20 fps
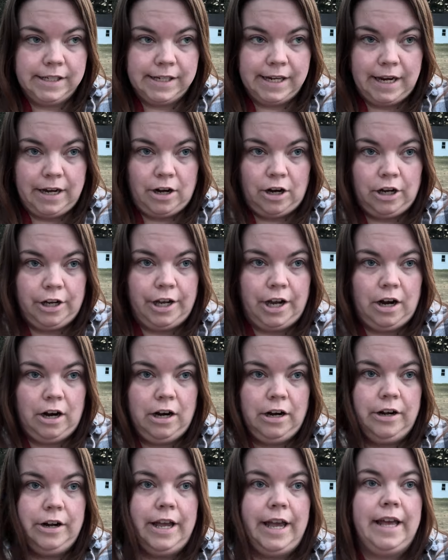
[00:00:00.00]
in our
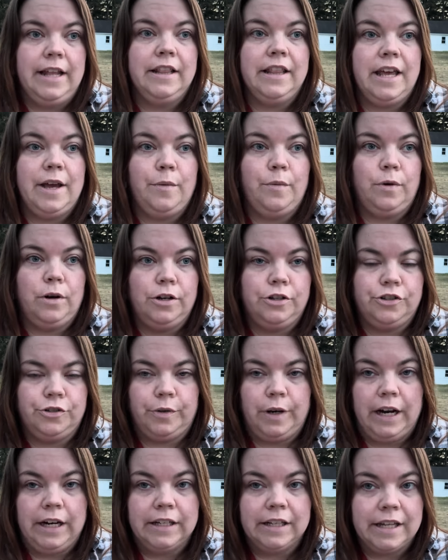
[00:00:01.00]
yard, and they were
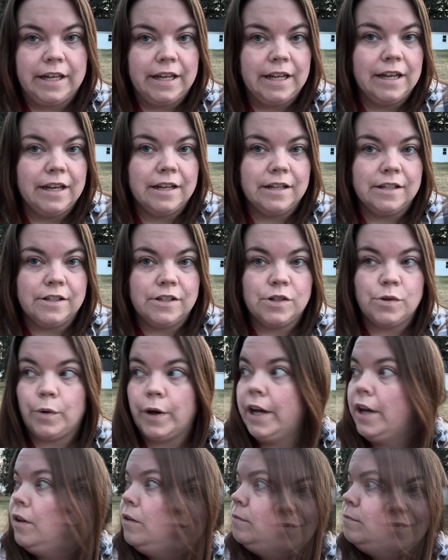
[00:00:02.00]
directly in
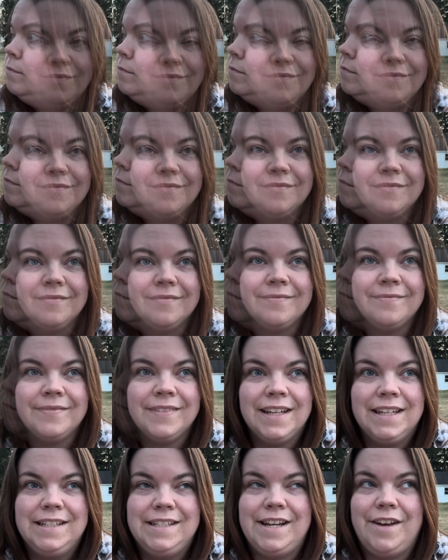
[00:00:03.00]
soil.
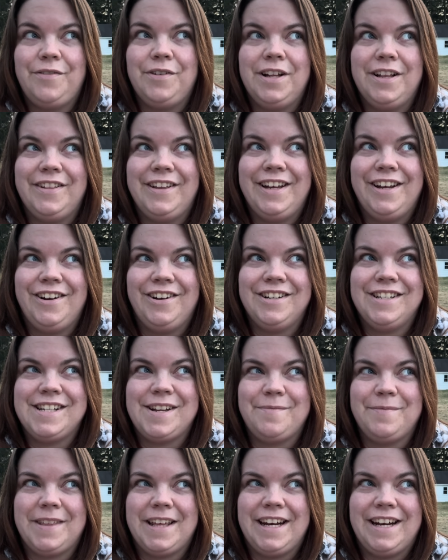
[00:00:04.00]
Definitely heard
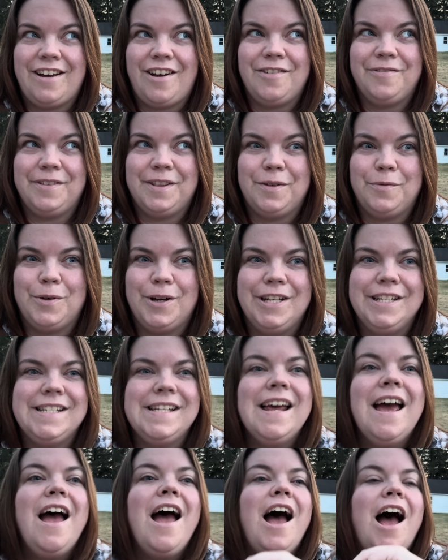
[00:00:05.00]
something off in the woods,
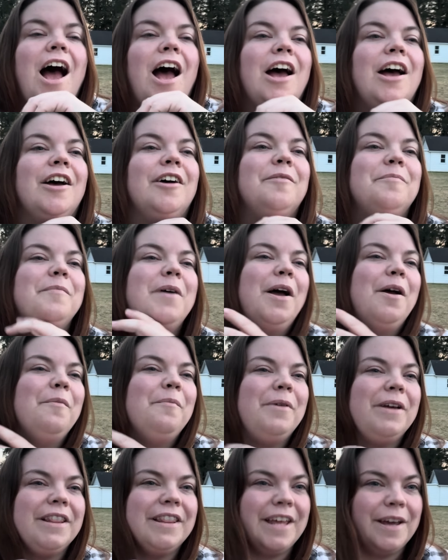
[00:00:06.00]

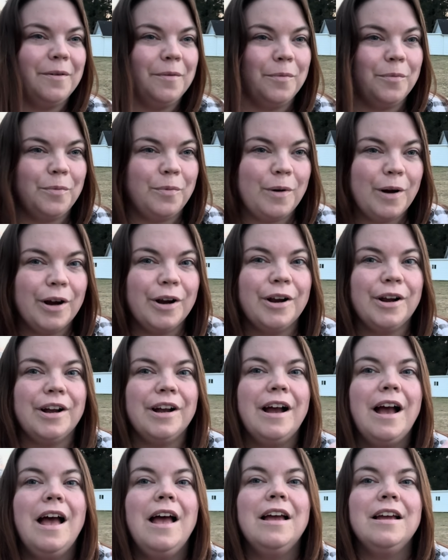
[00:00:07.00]
but they were
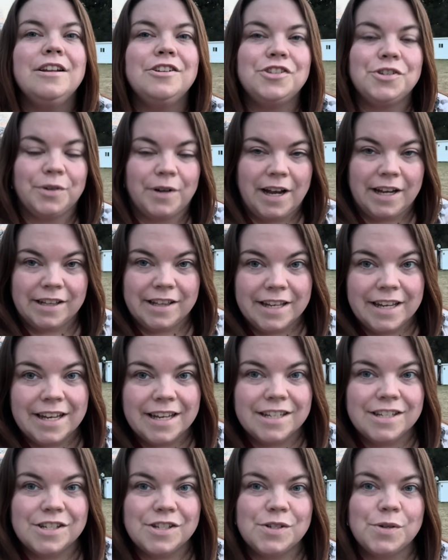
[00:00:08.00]
directly
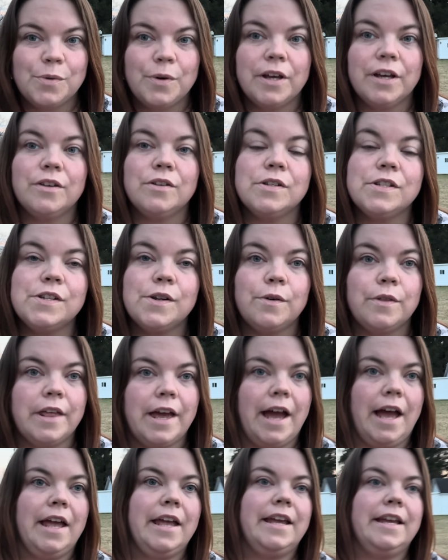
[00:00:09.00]
in soil, so
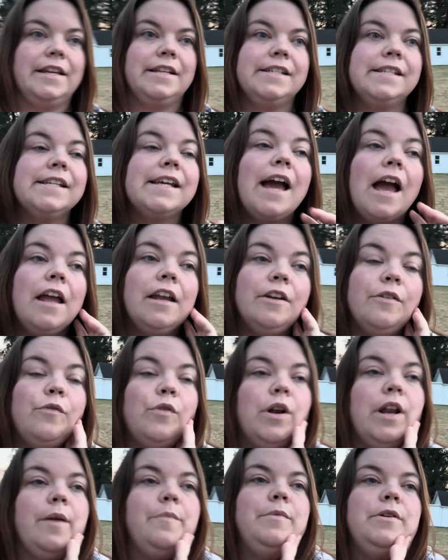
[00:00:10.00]
that is kind of
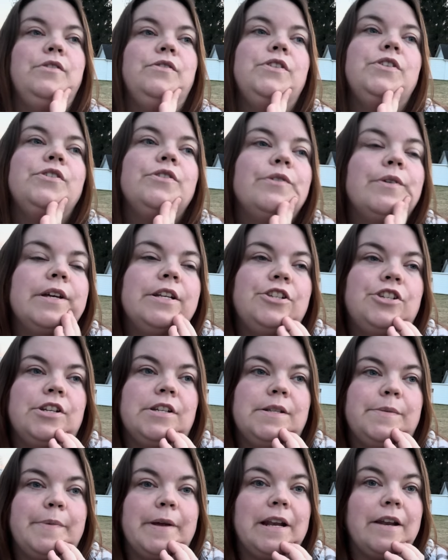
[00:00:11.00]
what I'm used to. It's
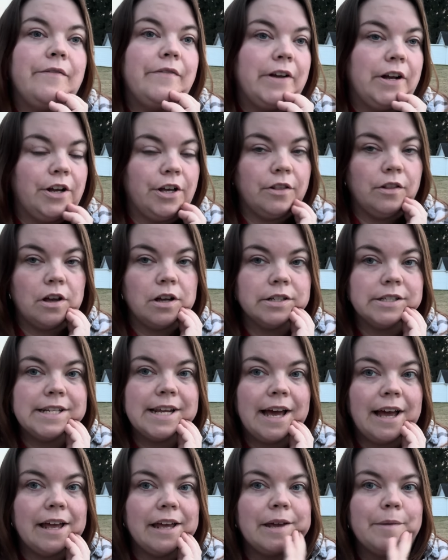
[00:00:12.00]
just been a very long
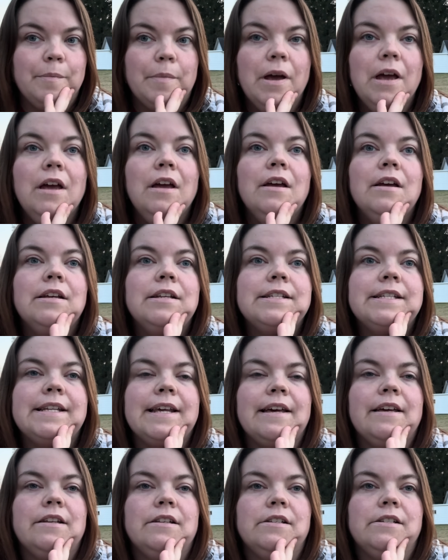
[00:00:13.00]
time
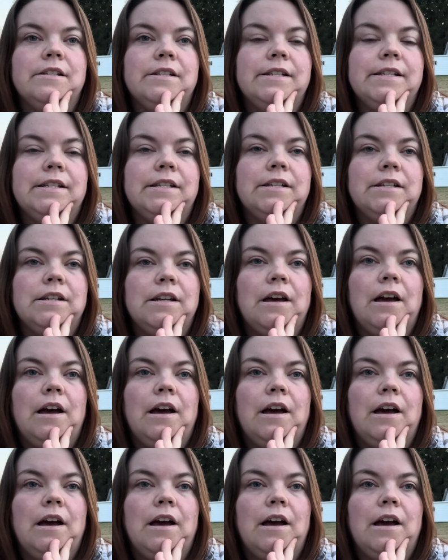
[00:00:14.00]
since,